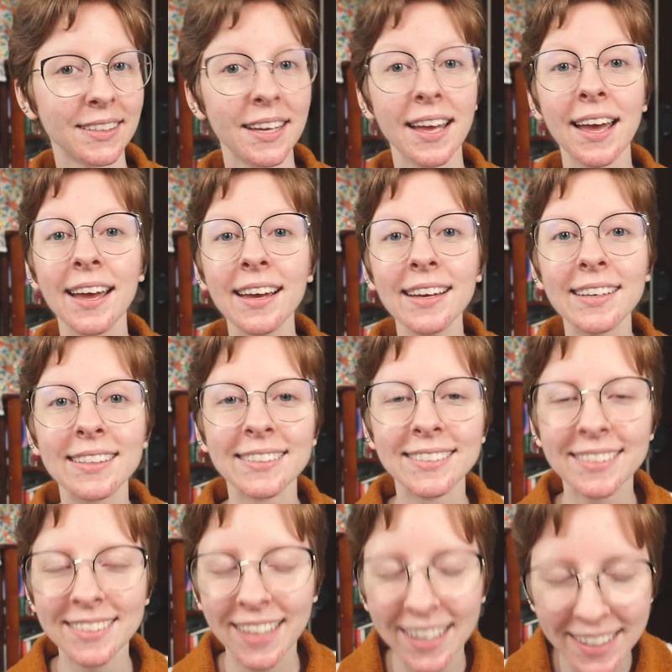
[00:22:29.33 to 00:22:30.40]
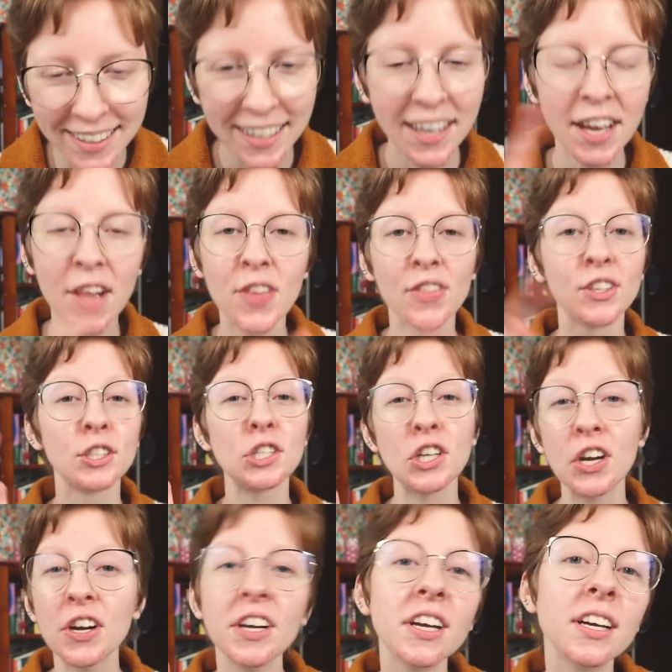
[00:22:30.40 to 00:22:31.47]
And the
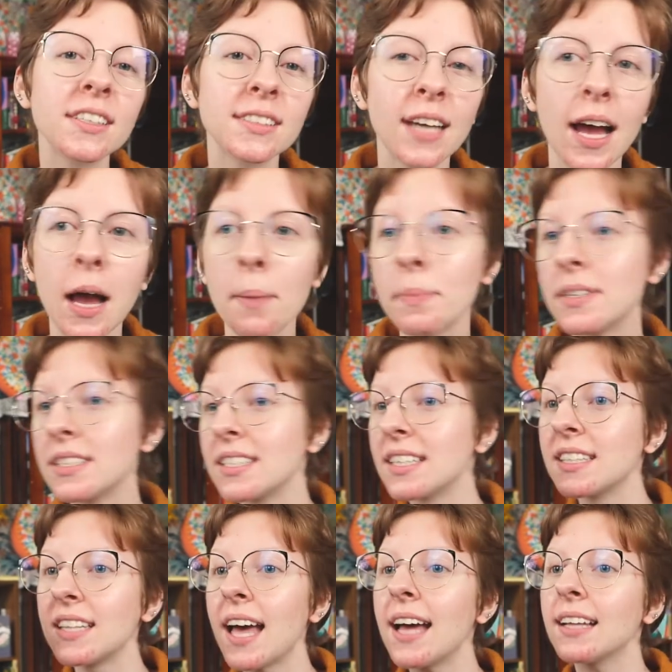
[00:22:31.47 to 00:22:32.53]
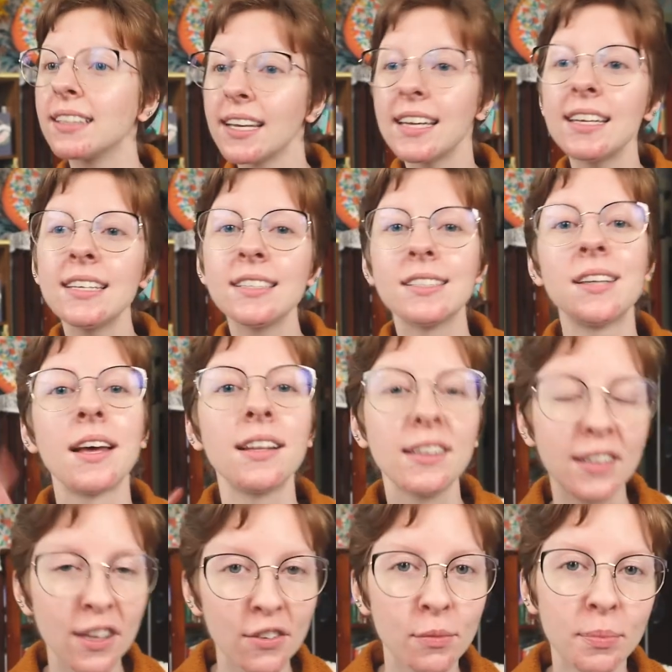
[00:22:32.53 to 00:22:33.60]
cherry on top is that that lady's done
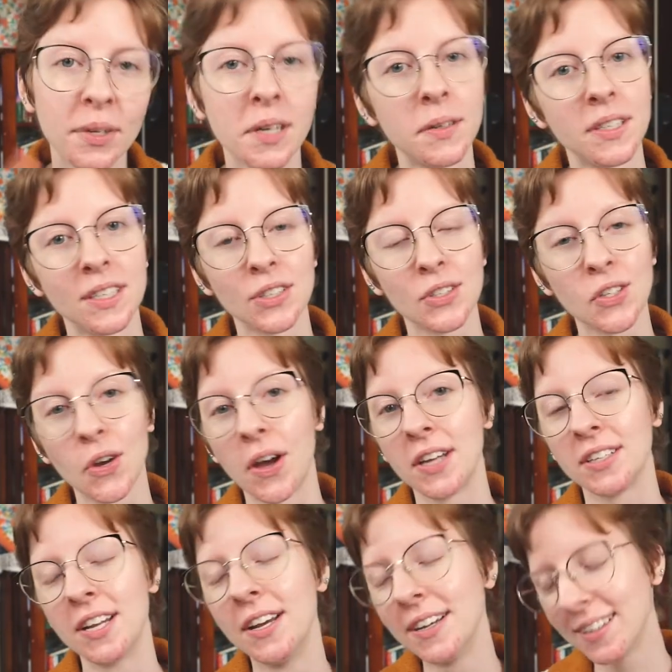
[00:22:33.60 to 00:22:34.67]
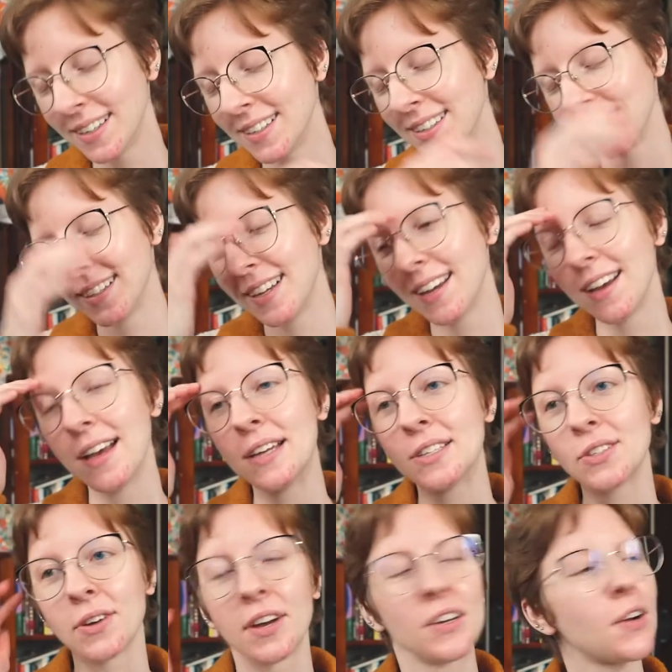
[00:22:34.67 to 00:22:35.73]
leaf blowing, so I,
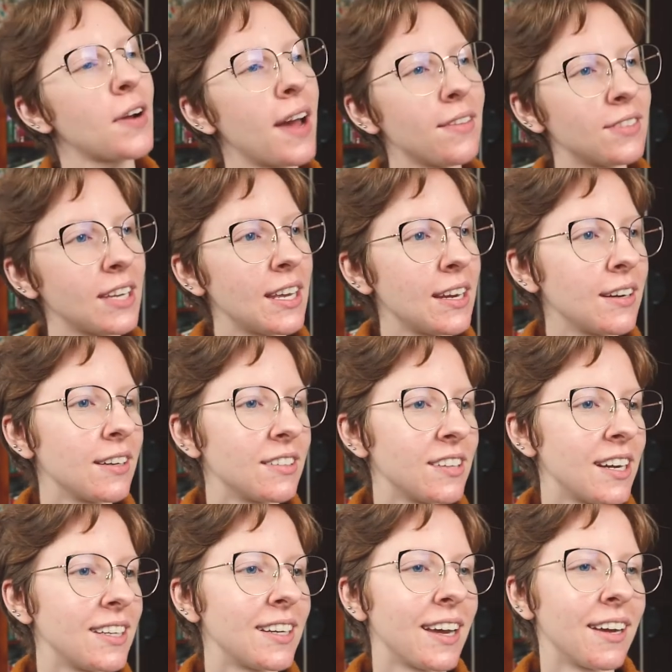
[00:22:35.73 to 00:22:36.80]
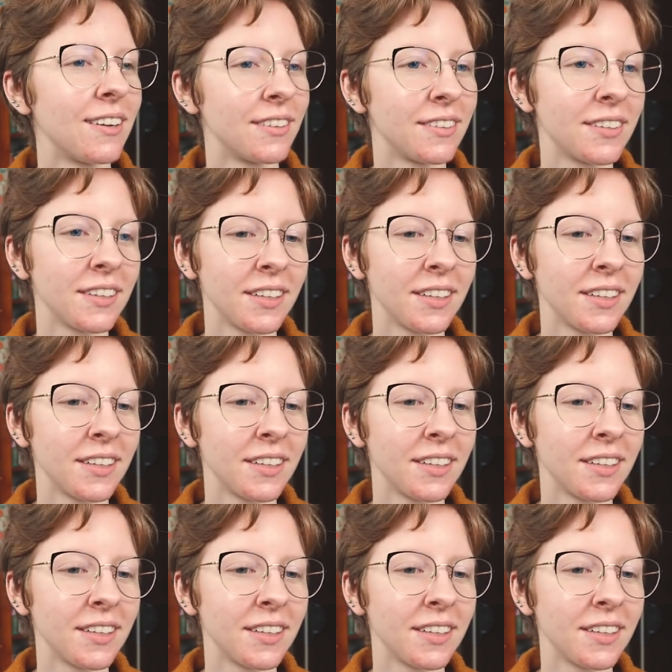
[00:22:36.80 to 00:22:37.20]
so I don't have to hear it right now.